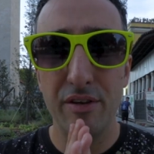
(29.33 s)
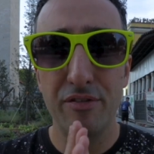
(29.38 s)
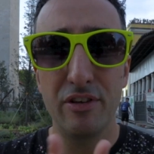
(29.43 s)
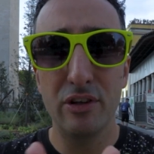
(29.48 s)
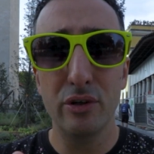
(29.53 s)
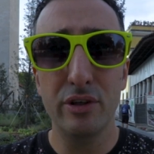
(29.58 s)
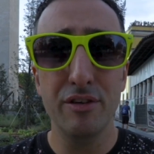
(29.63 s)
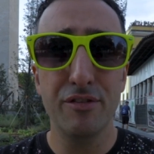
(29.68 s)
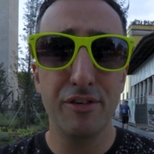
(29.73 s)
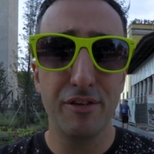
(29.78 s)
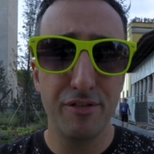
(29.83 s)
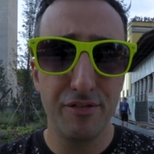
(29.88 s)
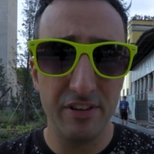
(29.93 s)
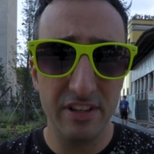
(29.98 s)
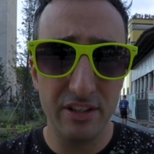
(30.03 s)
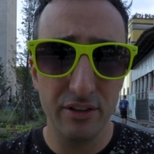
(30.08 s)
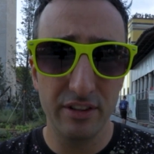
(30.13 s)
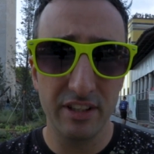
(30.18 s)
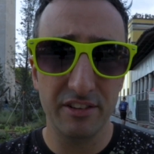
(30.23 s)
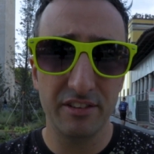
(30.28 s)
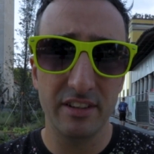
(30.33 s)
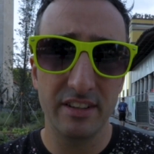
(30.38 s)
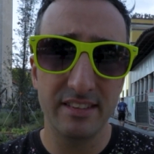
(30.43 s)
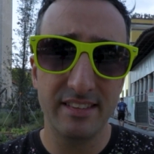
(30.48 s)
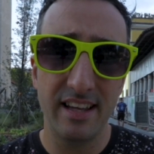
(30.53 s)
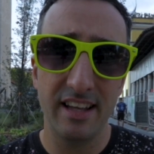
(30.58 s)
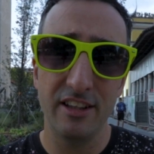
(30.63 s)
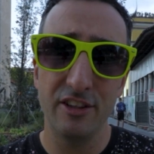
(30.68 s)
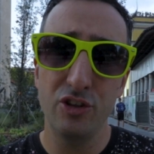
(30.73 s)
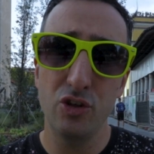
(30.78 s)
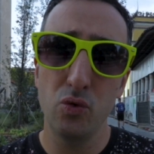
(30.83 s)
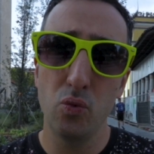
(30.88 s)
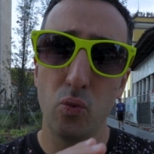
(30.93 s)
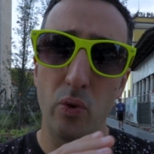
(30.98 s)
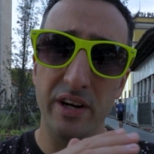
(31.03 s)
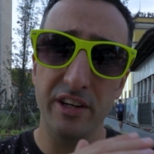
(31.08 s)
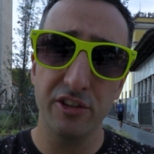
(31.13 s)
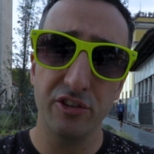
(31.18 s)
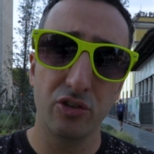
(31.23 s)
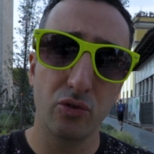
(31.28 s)
if you're looking for a video that's going to tell you
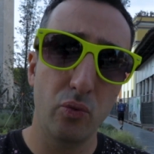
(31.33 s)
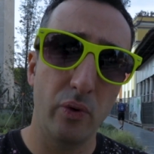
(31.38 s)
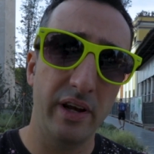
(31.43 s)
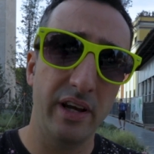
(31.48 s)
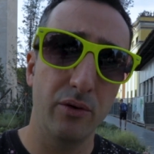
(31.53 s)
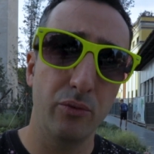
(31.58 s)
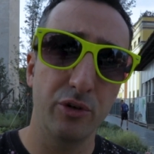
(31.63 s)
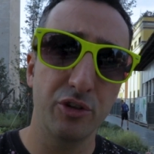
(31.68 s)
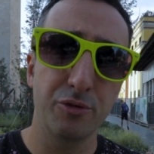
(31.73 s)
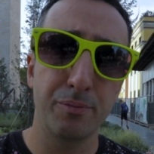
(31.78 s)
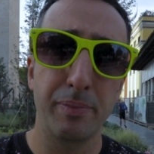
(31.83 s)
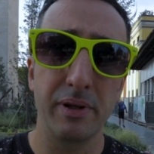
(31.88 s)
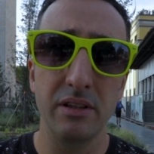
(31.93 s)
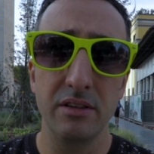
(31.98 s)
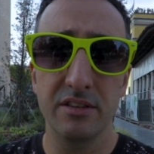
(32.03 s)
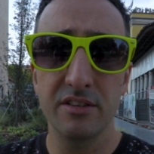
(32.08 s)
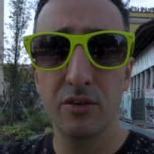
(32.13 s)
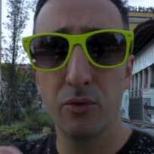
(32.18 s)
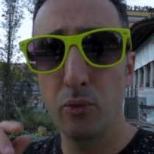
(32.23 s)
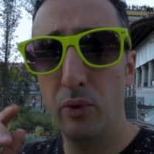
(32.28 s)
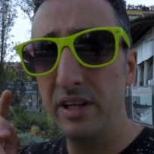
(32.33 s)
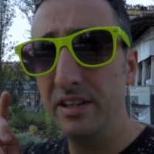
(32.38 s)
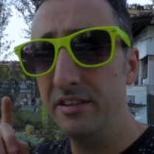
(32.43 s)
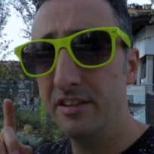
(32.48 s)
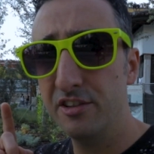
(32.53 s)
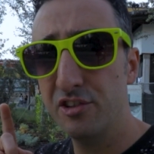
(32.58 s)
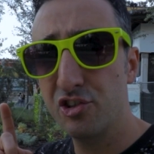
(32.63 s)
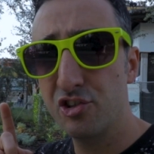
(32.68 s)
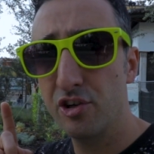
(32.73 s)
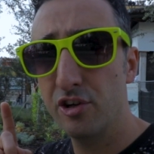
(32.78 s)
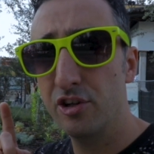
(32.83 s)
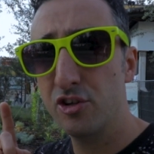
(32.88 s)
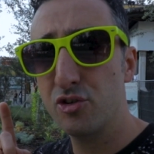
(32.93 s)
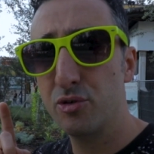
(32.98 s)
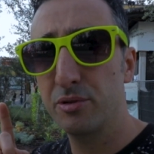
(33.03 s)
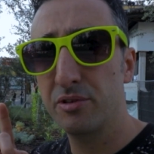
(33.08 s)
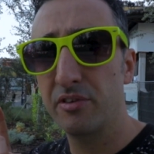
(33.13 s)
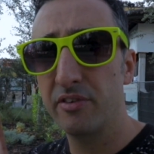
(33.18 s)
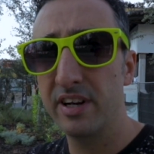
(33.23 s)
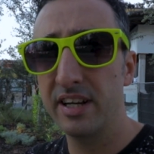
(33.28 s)
when a square was built, when this
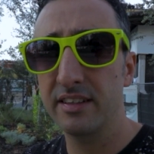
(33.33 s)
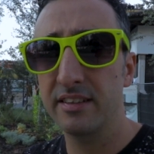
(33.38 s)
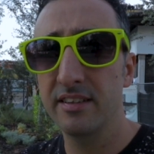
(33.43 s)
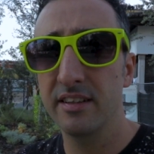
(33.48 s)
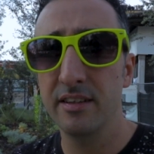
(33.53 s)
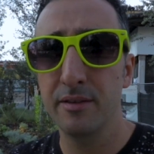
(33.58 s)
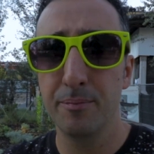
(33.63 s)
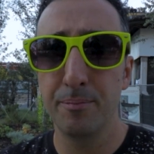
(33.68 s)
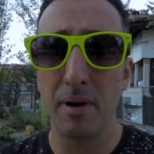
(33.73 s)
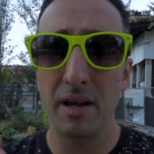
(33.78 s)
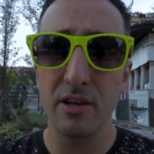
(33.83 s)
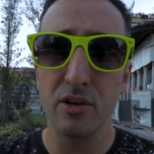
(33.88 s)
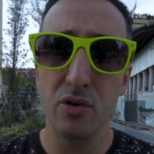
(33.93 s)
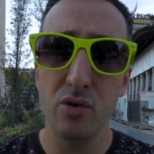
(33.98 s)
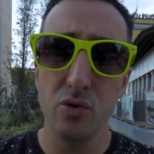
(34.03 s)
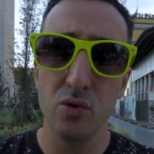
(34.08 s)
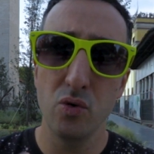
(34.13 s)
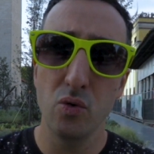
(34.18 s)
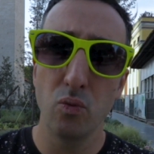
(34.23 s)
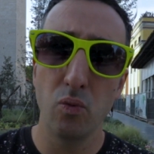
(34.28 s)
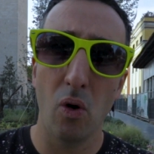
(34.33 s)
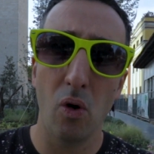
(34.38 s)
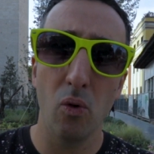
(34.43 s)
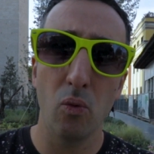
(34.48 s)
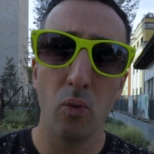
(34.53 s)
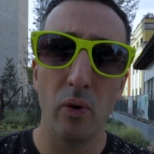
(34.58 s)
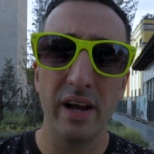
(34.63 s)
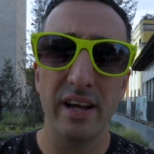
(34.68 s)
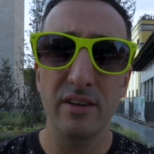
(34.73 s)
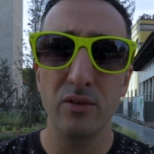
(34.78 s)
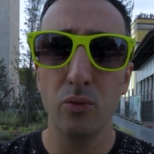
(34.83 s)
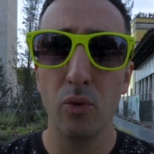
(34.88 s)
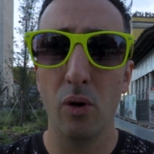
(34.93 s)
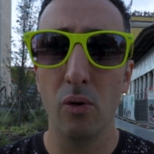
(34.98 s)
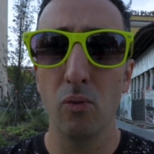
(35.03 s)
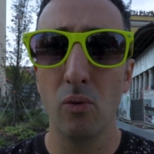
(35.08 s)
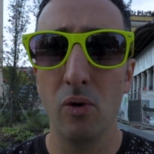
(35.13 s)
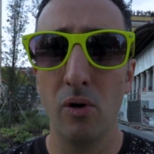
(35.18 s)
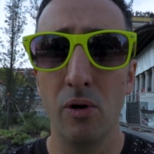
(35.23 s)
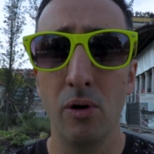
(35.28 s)
church was erected, by who, what, when,
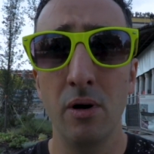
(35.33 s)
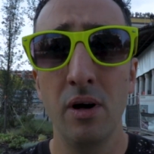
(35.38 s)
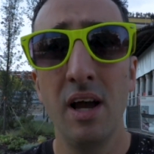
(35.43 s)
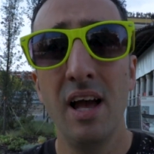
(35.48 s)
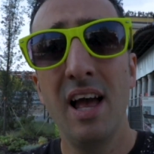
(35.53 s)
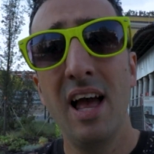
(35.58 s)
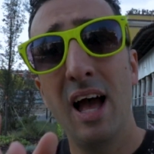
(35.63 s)
what war,